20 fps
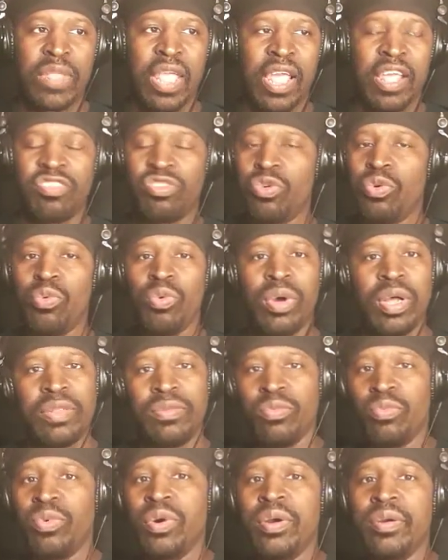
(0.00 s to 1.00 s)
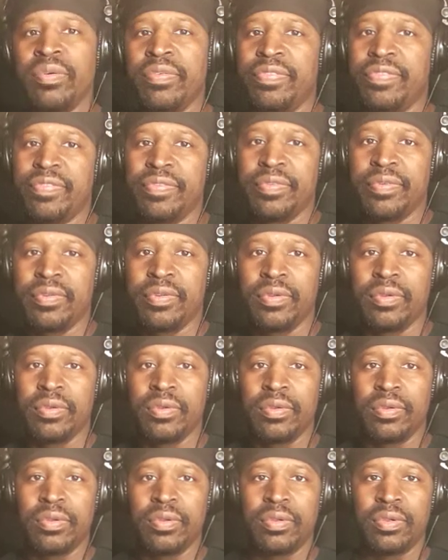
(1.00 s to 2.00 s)
that you wasn't worth
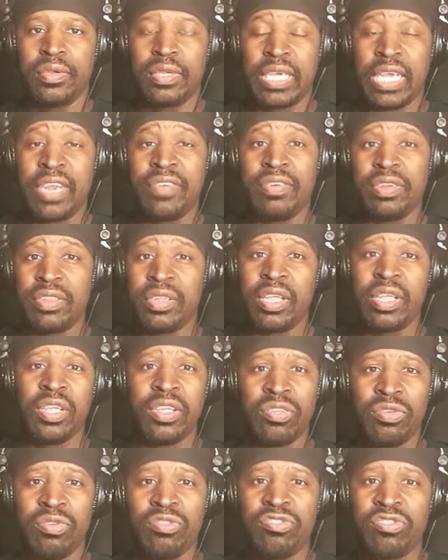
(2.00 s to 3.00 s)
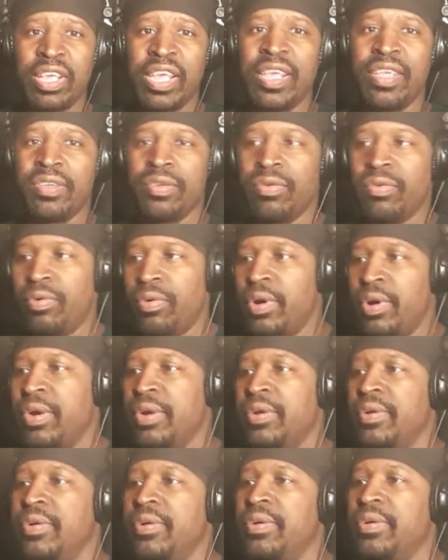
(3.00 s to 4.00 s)
everything you say you
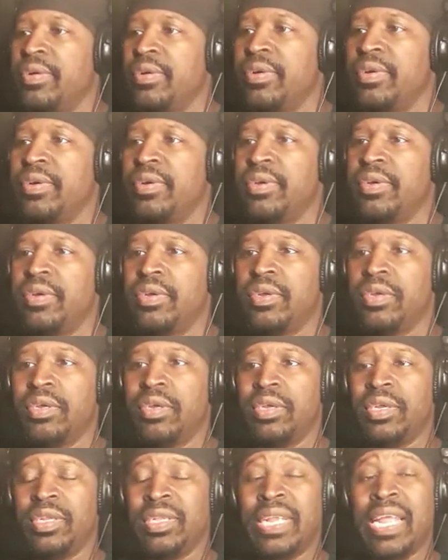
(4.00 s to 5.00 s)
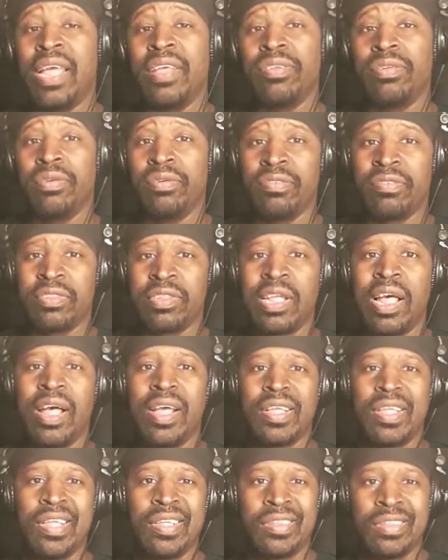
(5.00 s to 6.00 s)
were. Now your
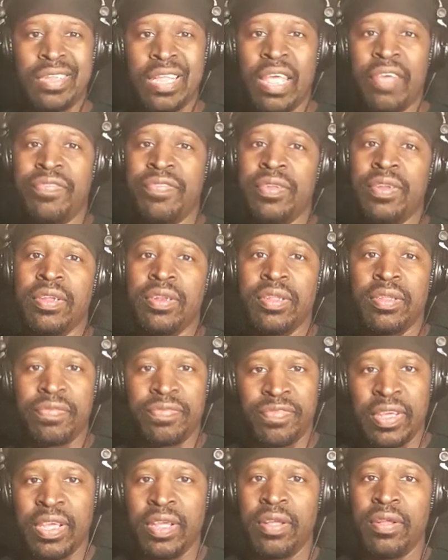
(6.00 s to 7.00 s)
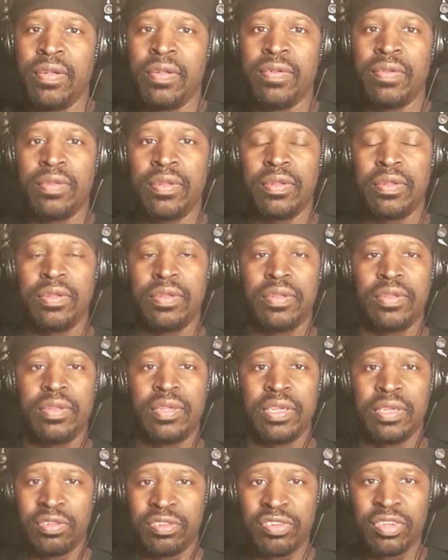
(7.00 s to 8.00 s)
stock has definitely failed
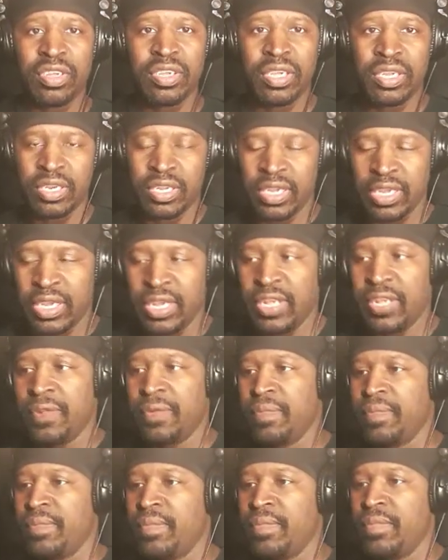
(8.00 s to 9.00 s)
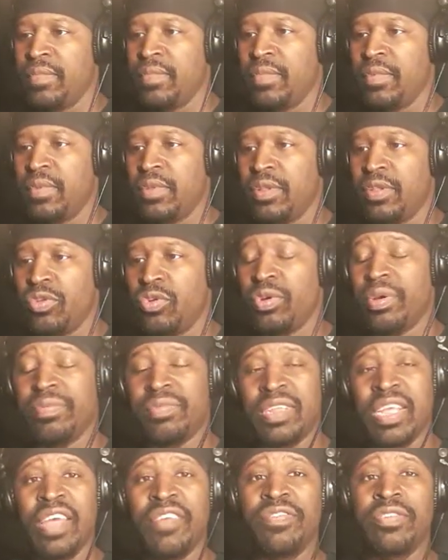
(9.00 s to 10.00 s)
and took a hit. You're
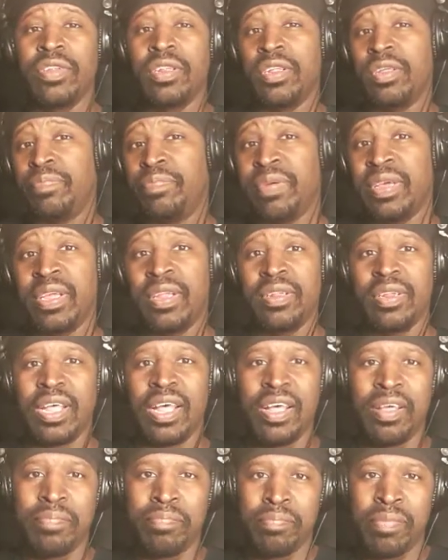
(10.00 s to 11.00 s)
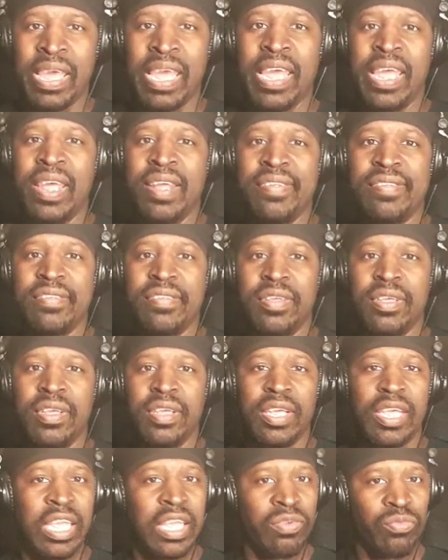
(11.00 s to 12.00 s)
definitely been unmasked
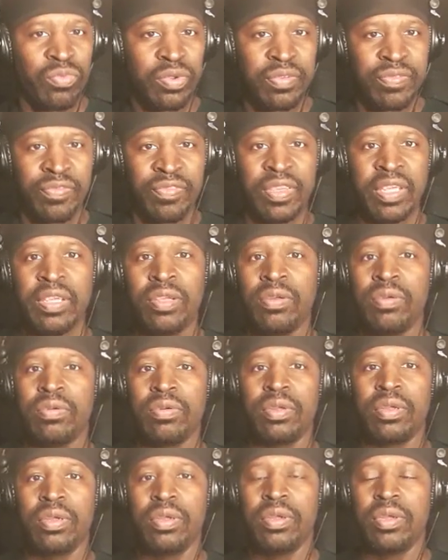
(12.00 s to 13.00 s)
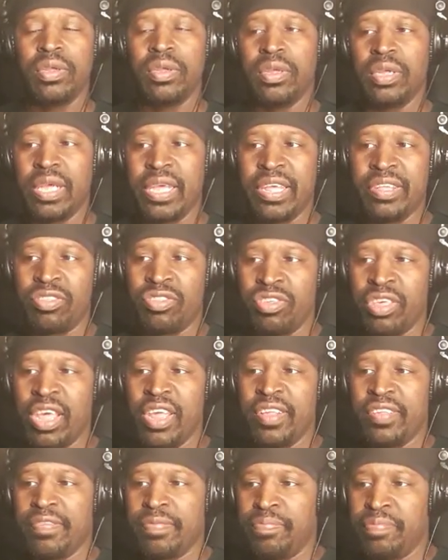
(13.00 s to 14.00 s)
and revealed as
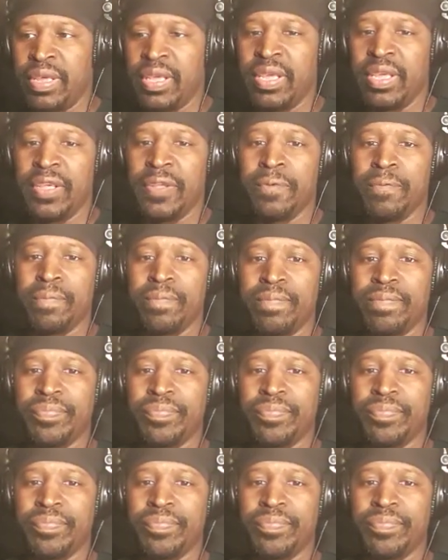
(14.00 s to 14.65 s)
just being